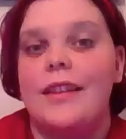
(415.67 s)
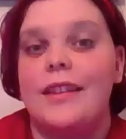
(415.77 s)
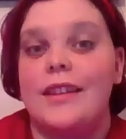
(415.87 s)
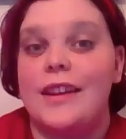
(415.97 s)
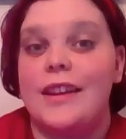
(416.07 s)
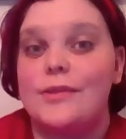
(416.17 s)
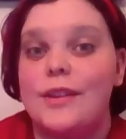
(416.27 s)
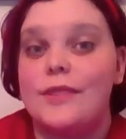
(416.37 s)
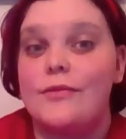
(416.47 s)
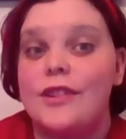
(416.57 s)
The next one
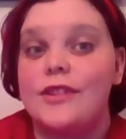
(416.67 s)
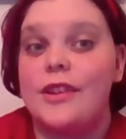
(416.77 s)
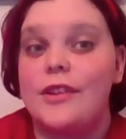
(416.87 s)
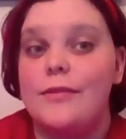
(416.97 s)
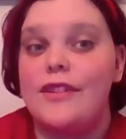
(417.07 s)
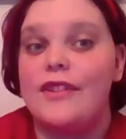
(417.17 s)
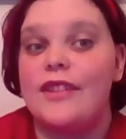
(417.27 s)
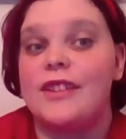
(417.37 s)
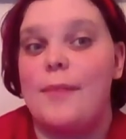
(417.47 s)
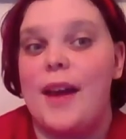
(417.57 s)
I want to talk about
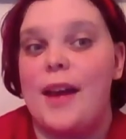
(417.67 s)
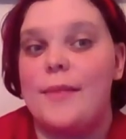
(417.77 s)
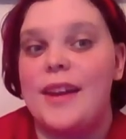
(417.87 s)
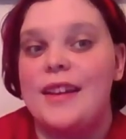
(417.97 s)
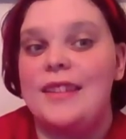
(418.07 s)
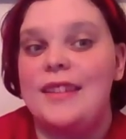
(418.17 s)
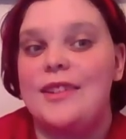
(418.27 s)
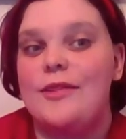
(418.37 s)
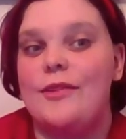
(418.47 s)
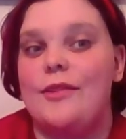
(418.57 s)
is Batman, The
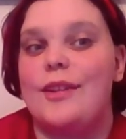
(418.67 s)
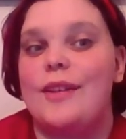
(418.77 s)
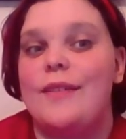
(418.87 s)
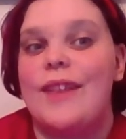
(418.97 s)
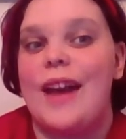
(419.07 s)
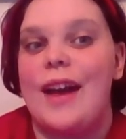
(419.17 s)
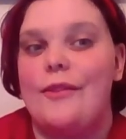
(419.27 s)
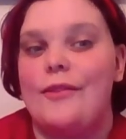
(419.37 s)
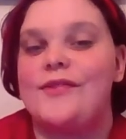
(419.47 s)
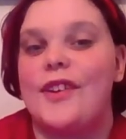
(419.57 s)
Court of
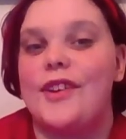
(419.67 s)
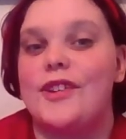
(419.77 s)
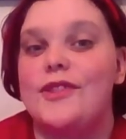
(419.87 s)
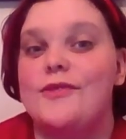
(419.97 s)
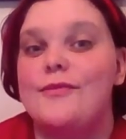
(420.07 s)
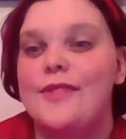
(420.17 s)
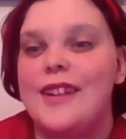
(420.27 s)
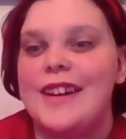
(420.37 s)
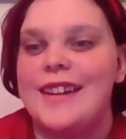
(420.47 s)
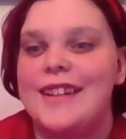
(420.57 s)
Owls, Volume 1.